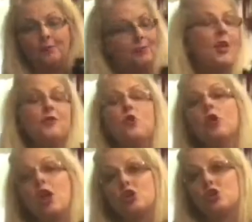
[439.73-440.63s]
If you're
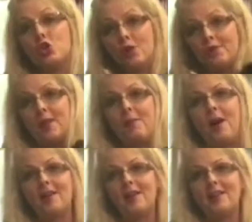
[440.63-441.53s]
not sure if they
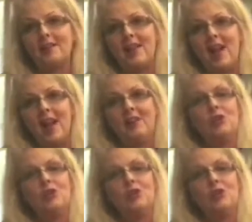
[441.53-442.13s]
pottied outside,